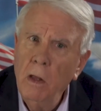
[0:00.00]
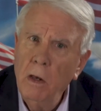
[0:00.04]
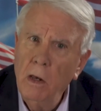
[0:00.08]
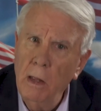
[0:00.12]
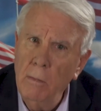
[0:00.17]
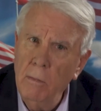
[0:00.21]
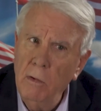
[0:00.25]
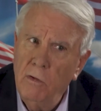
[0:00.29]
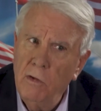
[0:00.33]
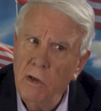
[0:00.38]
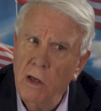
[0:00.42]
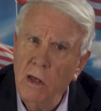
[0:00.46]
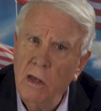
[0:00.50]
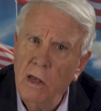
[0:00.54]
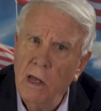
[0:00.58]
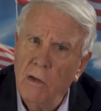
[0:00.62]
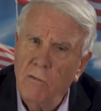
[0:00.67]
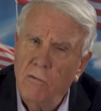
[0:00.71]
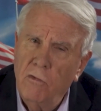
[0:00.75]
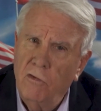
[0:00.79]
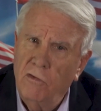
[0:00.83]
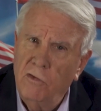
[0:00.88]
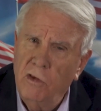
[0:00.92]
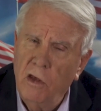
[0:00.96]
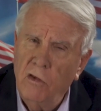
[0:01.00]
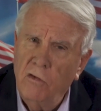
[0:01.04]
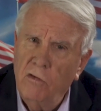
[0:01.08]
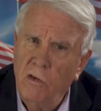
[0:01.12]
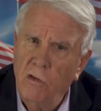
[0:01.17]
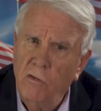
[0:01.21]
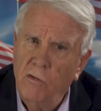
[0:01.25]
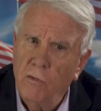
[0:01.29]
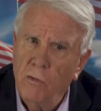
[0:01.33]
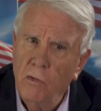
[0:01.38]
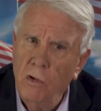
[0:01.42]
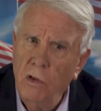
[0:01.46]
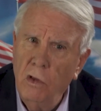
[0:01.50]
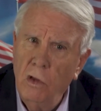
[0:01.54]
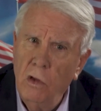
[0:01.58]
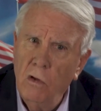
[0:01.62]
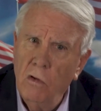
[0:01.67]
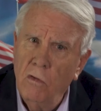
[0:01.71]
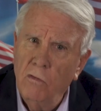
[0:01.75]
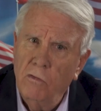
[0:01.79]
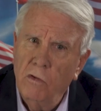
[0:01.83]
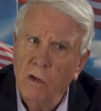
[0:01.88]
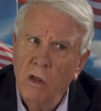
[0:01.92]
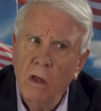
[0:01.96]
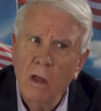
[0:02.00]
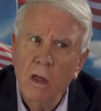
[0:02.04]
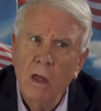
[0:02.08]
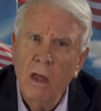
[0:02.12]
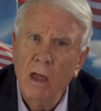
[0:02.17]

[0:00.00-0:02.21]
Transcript: Let me tell you, after 63 years,